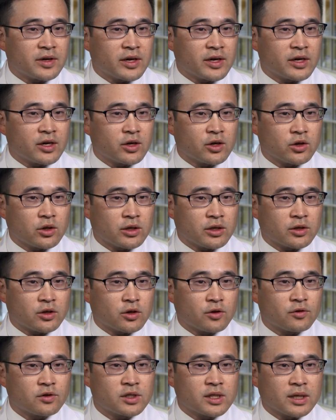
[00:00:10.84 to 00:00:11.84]
very early
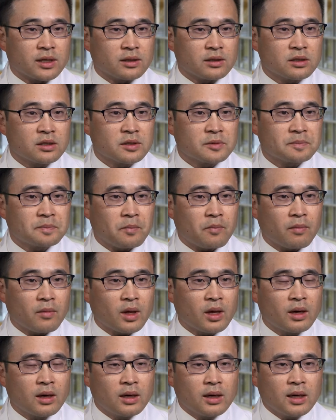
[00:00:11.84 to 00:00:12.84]
nerve cells.
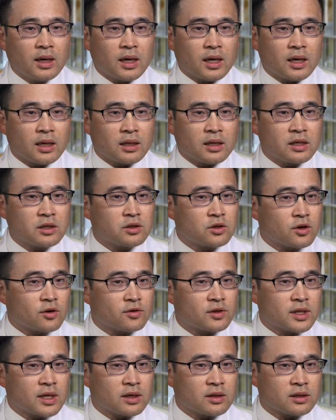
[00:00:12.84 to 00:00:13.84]
Uh, these
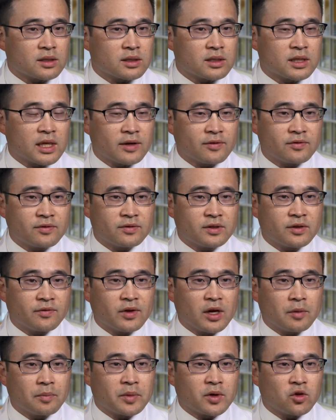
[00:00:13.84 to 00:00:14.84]
nerve cells, instead of
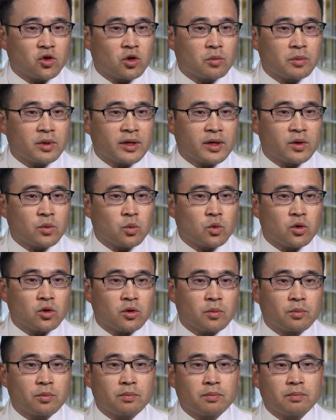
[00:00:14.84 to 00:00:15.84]
developing normally,
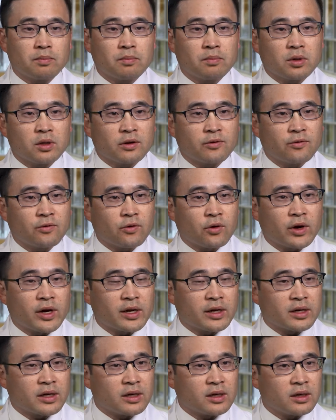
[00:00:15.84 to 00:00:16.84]
will
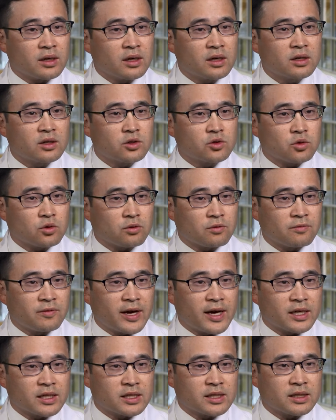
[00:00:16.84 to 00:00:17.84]
proliferate in an uncontrolled
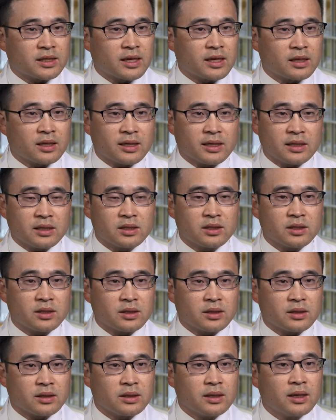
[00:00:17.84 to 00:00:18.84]
fashion that leads
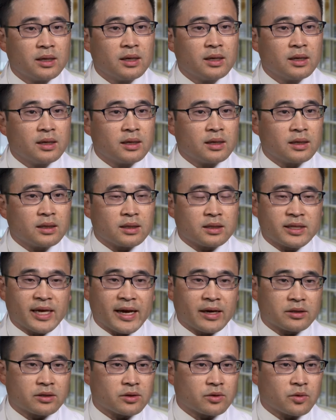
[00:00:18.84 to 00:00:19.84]
to this
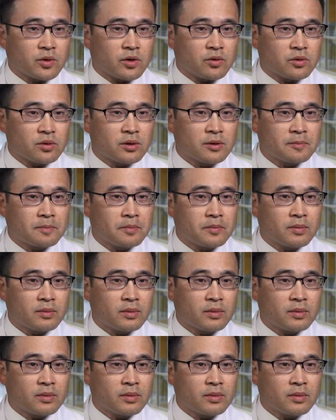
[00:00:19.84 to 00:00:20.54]
cancer growth.